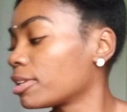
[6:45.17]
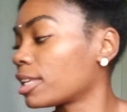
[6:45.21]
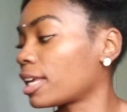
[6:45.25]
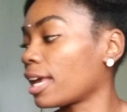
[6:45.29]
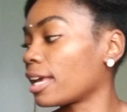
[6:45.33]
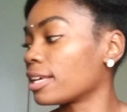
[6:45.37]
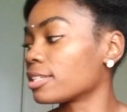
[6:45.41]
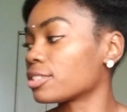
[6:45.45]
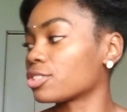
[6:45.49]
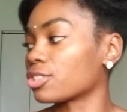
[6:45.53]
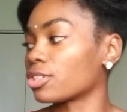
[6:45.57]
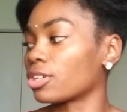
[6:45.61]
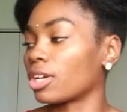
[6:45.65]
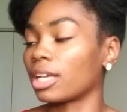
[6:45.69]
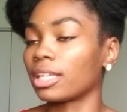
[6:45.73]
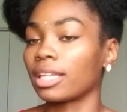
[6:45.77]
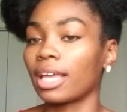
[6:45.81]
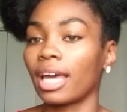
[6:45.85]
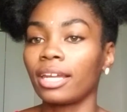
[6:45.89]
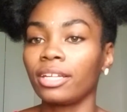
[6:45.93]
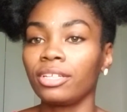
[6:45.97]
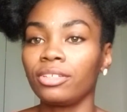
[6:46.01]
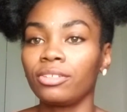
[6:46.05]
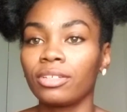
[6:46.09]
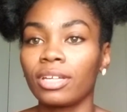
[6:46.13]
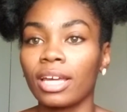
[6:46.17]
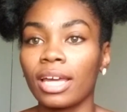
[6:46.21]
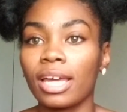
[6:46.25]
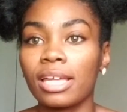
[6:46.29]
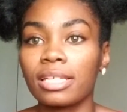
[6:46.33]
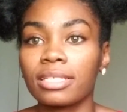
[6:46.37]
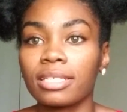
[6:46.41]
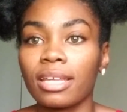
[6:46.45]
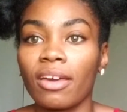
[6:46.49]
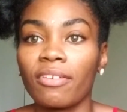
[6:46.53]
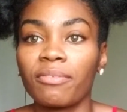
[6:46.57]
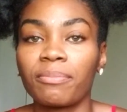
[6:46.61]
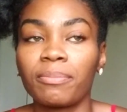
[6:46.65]
Cancer, a lot of you
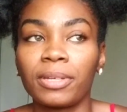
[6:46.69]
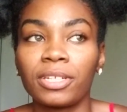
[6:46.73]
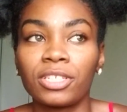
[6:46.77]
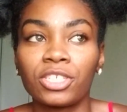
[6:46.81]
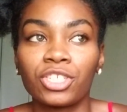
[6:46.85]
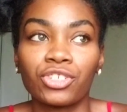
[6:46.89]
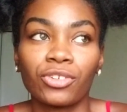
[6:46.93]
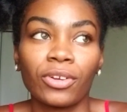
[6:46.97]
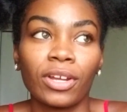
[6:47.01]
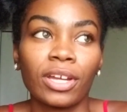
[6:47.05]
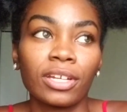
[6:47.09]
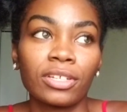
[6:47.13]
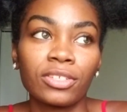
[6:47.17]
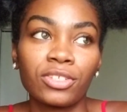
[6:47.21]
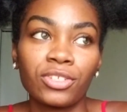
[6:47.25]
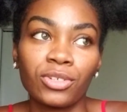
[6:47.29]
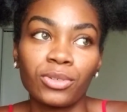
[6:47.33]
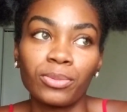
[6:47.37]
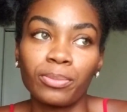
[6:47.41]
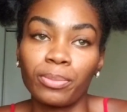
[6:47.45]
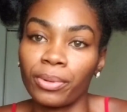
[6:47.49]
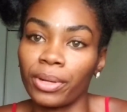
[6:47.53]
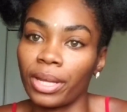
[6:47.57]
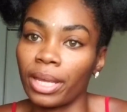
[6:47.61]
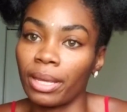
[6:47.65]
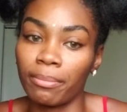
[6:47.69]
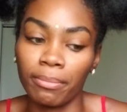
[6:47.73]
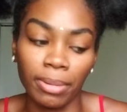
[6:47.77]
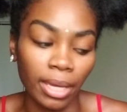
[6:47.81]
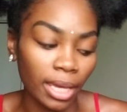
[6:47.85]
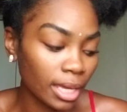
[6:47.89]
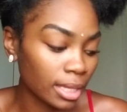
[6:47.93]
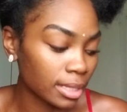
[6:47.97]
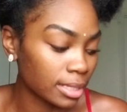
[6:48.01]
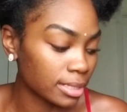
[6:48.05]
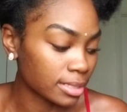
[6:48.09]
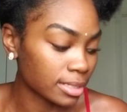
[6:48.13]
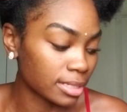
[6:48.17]
guys have been trying to bring
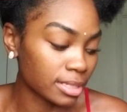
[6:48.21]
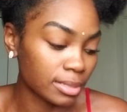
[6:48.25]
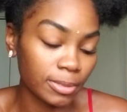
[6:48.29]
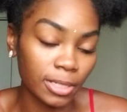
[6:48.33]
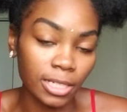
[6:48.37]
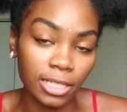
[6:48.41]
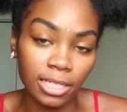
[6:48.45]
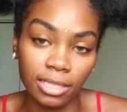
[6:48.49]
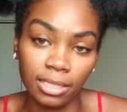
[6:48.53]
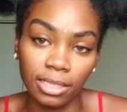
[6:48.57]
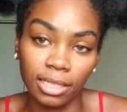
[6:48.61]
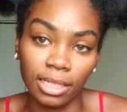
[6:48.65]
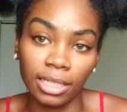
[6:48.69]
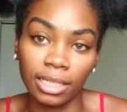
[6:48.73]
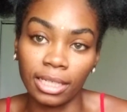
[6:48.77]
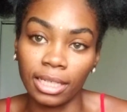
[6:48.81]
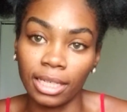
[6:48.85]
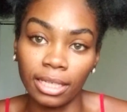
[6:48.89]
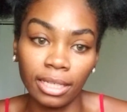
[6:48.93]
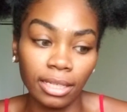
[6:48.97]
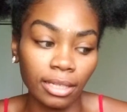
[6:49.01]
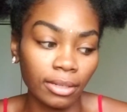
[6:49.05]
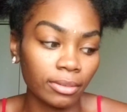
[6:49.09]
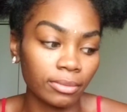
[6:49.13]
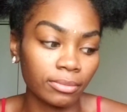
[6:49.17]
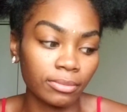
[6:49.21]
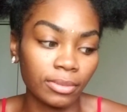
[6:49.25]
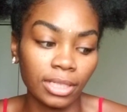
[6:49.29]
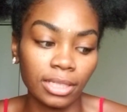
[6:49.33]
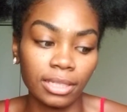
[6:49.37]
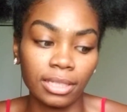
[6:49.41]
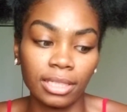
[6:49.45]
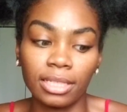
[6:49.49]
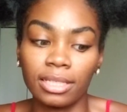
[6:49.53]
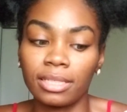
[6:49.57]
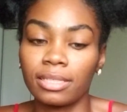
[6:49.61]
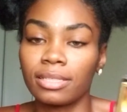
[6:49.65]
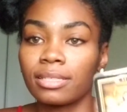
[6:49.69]
balance, especially again
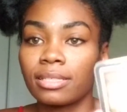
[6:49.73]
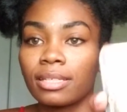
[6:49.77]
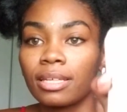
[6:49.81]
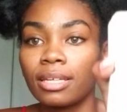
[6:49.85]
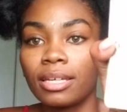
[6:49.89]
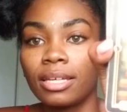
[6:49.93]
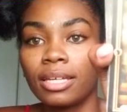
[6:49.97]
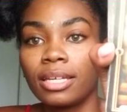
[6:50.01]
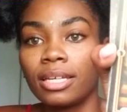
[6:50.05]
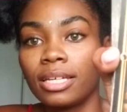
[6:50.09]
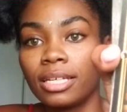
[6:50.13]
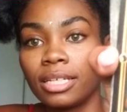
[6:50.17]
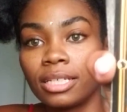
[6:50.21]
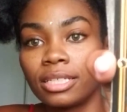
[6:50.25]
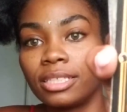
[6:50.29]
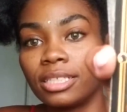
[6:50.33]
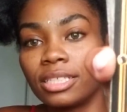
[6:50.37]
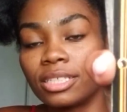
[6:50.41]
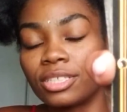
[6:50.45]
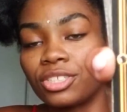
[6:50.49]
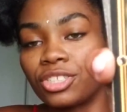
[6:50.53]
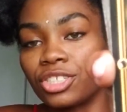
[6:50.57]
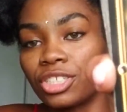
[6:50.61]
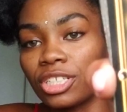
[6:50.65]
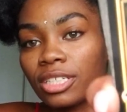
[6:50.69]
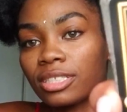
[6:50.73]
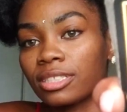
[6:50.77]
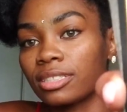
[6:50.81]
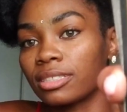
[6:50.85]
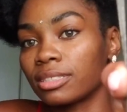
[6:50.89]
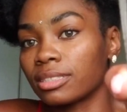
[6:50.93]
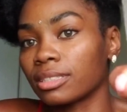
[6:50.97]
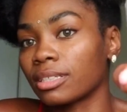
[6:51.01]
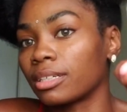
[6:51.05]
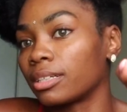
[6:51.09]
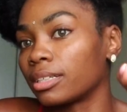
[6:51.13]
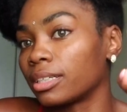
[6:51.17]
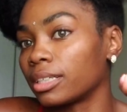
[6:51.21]
with this
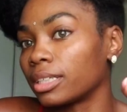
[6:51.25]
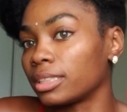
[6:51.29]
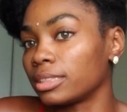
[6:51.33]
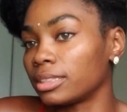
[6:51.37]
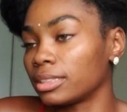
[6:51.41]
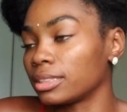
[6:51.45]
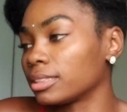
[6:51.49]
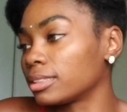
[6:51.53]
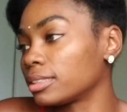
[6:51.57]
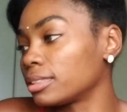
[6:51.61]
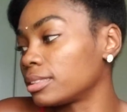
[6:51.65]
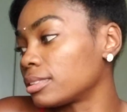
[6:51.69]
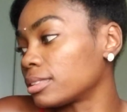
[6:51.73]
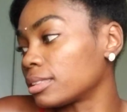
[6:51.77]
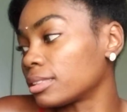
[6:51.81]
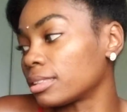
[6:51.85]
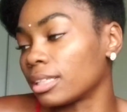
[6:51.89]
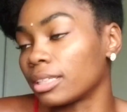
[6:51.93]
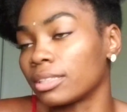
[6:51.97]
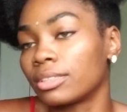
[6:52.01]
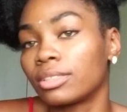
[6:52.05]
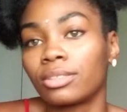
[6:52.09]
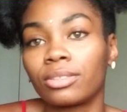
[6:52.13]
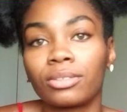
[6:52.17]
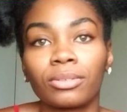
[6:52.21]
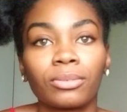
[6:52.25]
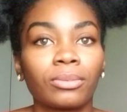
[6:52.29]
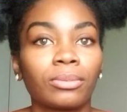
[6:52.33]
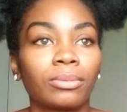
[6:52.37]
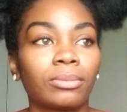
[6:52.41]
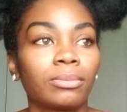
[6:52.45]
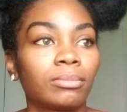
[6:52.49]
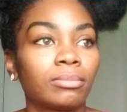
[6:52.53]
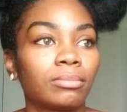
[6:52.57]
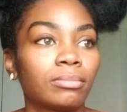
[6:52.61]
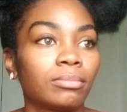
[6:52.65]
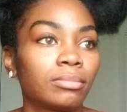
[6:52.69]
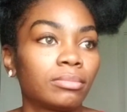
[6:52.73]
Justice card. This is another
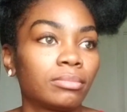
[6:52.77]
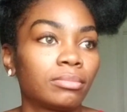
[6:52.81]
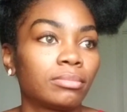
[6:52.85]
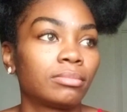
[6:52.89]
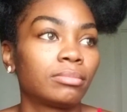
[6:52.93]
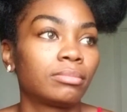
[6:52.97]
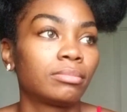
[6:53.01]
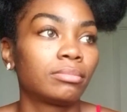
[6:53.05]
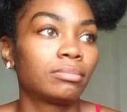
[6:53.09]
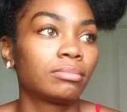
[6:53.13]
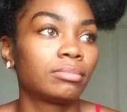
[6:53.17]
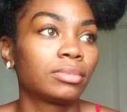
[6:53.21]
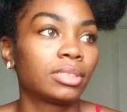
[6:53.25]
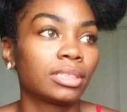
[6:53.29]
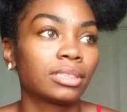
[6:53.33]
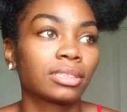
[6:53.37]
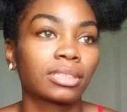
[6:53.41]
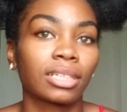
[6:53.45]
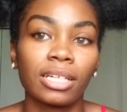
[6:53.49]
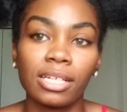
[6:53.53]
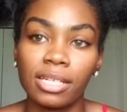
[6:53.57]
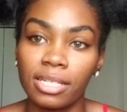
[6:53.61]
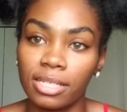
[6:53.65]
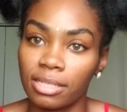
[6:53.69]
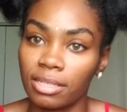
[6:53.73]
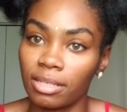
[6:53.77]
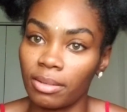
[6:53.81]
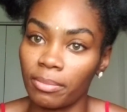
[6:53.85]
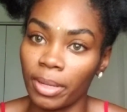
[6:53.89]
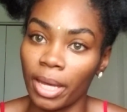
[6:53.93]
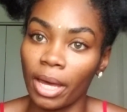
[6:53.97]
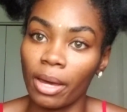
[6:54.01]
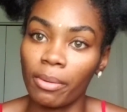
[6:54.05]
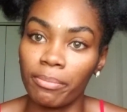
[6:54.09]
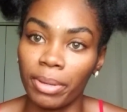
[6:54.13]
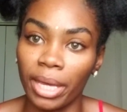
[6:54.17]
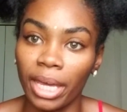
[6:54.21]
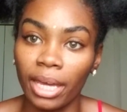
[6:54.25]
discussion
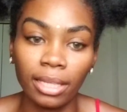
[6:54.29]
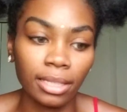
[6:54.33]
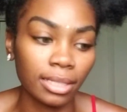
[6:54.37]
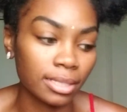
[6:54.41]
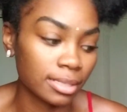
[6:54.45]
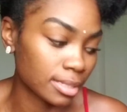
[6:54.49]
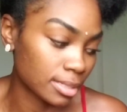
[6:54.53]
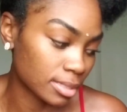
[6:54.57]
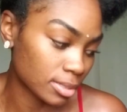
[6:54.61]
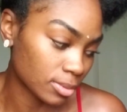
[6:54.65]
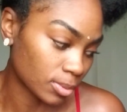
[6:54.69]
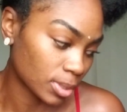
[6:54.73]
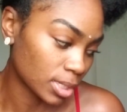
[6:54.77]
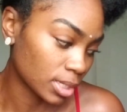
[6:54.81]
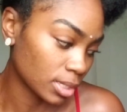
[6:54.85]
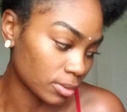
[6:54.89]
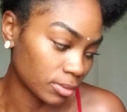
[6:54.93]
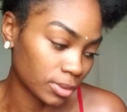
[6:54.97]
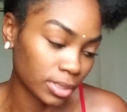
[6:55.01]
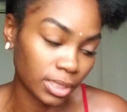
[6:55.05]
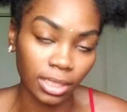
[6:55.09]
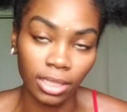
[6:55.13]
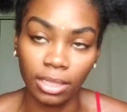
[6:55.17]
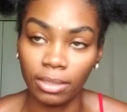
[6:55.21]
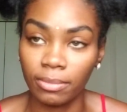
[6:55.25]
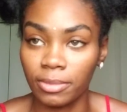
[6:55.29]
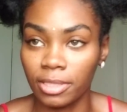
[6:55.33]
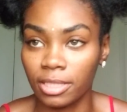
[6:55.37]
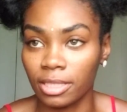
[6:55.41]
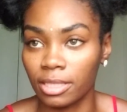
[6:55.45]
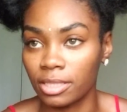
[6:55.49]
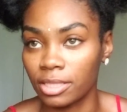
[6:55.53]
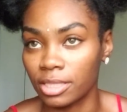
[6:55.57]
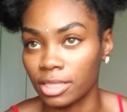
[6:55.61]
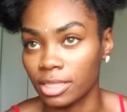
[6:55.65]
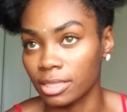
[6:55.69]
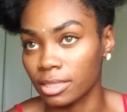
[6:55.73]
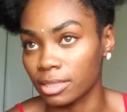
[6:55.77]
about balance as well when it comes to
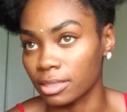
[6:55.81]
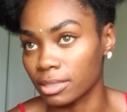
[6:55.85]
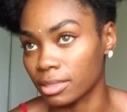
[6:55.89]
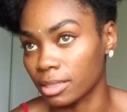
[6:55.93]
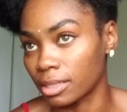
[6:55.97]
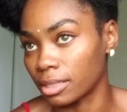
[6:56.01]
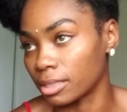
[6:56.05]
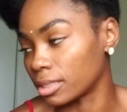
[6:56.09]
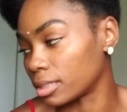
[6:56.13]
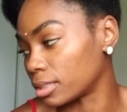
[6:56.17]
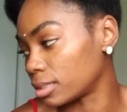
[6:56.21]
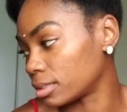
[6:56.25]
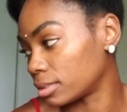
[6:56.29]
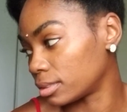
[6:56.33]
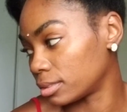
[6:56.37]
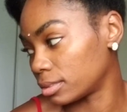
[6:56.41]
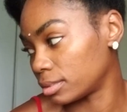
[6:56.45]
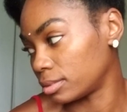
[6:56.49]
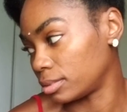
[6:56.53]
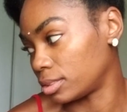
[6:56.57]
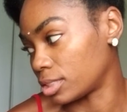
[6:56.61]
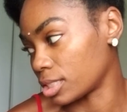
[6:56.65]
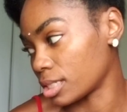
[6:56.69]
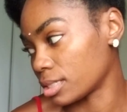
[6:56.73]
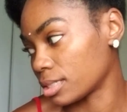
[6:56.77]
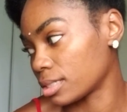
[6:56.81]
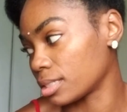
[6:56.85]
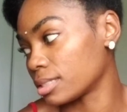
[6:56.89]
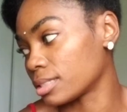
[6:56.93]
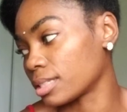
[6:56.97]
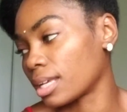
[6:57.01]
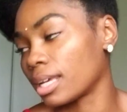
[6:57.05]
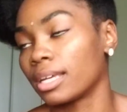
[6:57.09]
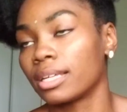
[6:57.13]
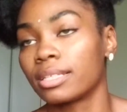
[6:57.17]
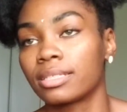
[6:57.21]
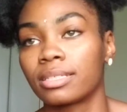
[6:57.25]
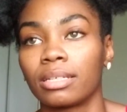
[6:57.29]
the Justice card. Justice
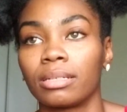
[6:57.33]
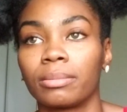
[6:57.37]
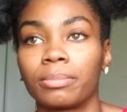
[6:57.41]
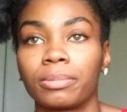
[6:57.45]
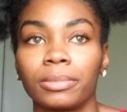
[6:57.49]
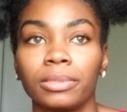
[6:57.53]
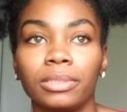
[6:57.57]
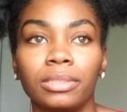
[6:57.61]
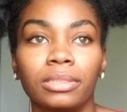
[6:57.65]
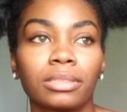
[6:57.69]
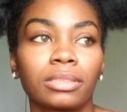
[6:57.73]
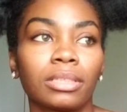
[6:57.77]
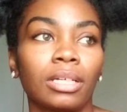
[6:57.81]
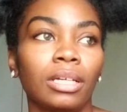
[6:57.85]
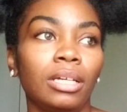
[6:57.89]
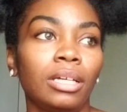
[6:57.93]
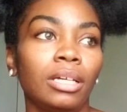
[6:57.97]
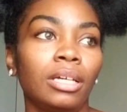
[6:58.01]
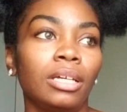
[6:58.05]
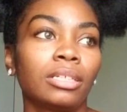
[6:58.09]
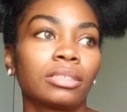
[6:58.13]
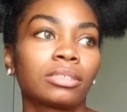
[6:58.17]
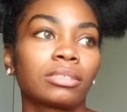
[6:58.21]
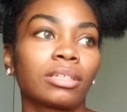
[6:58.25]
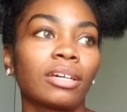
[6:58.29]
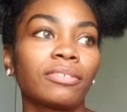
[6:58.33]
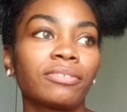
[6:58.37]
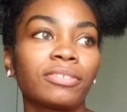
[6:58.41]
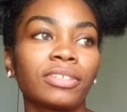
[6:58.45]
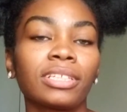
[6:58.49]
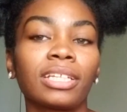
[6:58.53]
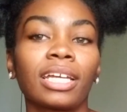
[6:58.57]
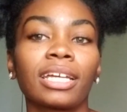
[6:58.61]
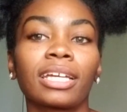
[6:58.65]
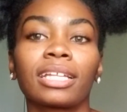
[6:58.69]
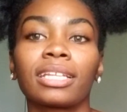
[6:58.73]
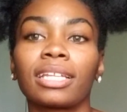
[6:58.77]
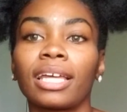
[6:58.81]
and Temperance. So I feel
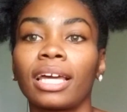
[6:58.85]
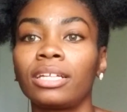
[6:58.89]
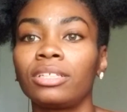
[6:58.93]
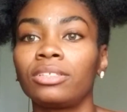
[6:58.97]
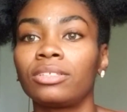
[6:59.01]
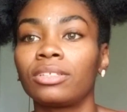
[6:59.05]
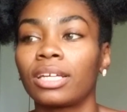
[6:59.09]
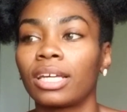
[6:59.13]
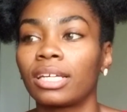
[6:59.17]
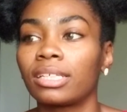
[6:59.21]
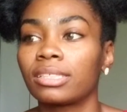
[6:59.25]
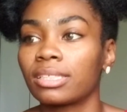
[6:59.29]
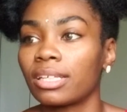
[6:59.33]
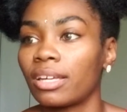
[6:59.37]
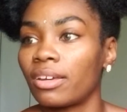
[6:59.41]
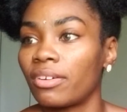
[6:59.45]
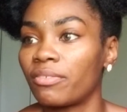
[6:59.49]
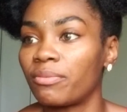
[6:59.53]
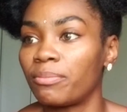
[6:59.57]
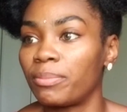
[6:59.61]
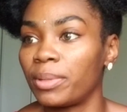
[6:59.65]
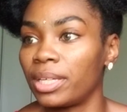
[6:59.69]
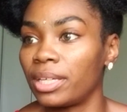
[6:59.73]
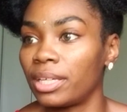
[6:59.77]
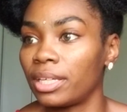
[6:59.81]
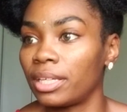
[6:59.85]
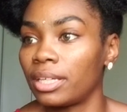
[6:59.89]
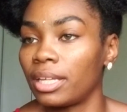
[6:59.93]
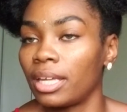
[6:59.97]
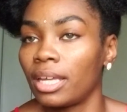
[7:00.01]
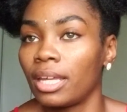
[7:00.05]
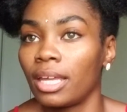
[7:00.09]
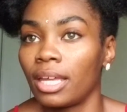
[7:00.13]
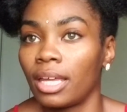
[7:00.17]
like a lot of you guys have been